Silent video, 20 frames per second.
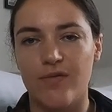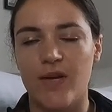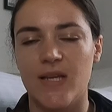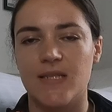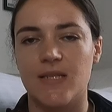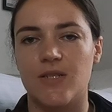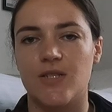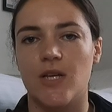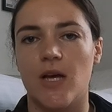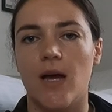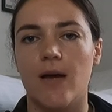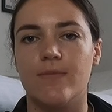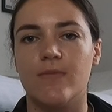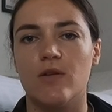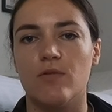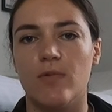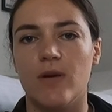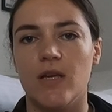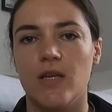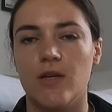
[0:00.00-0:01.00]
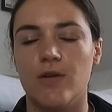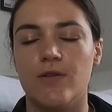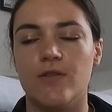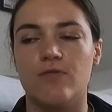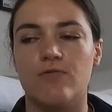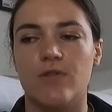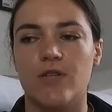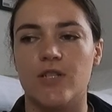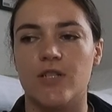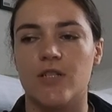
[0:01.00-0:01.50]
is a term that we
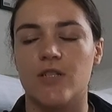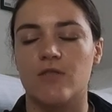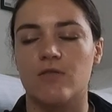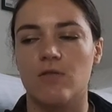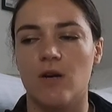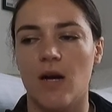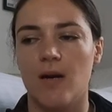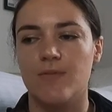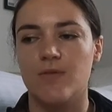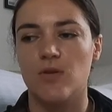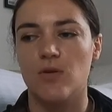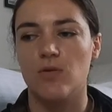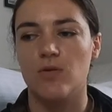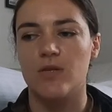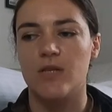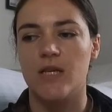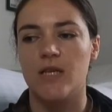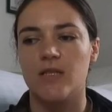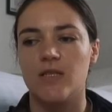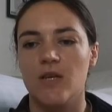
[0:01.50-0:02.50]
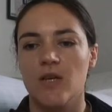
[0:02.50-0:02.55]
use which describes horses